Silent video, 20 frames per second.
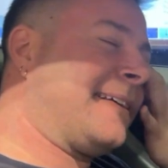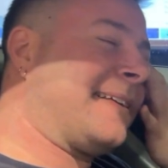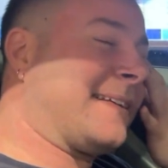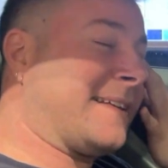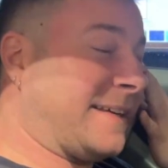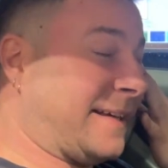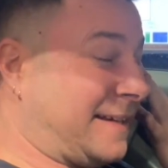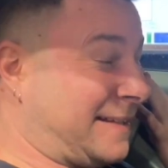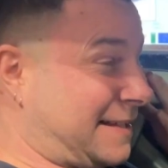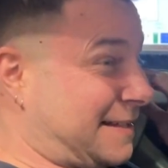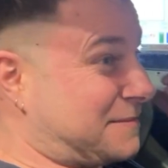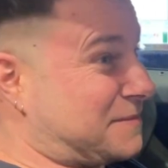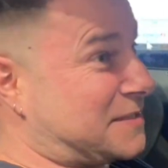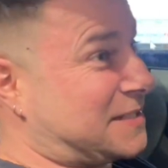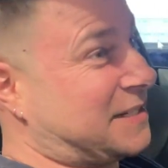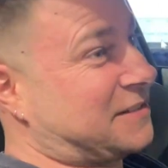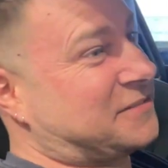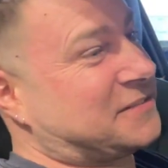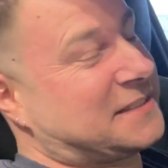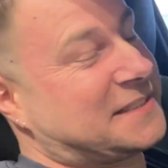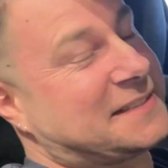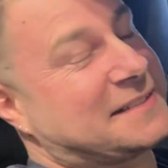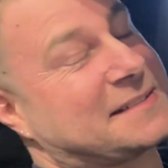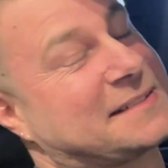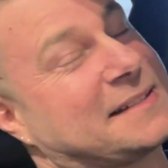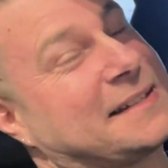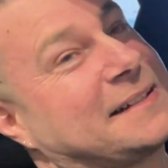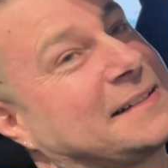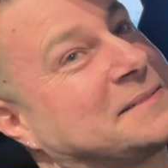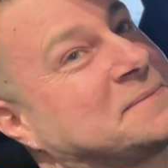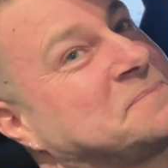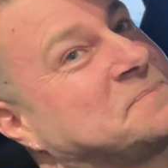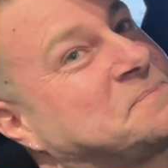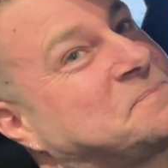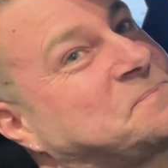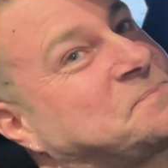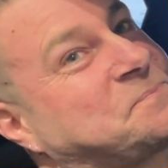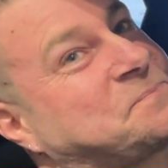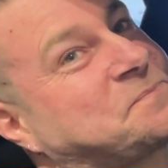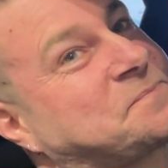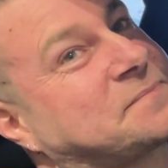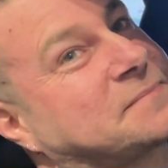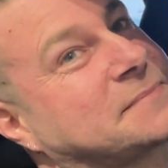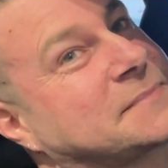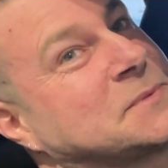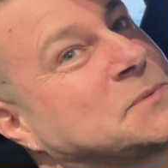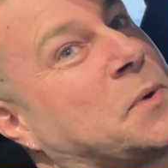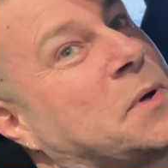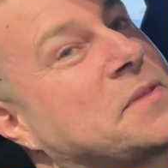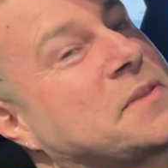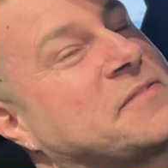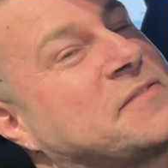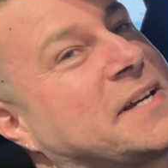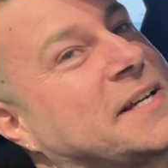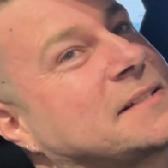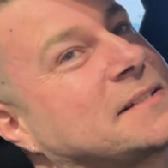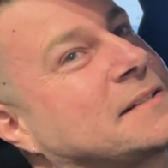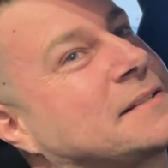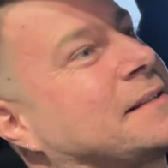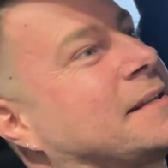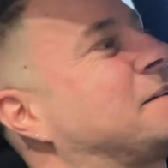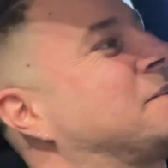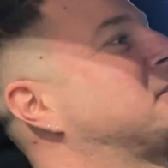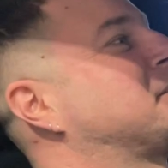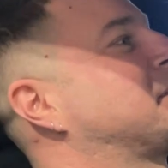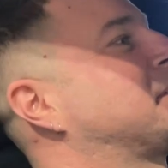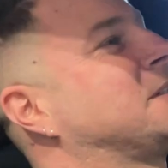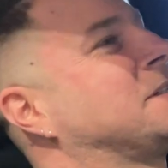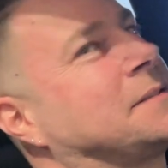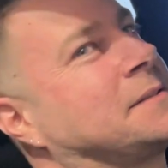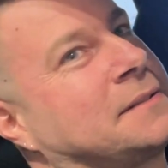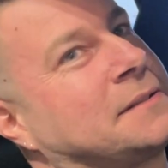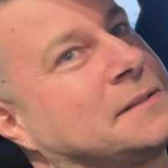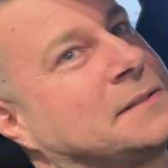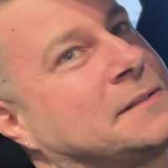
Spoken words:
Yeah, that was definitely a thing. So, what, the Victor thing or the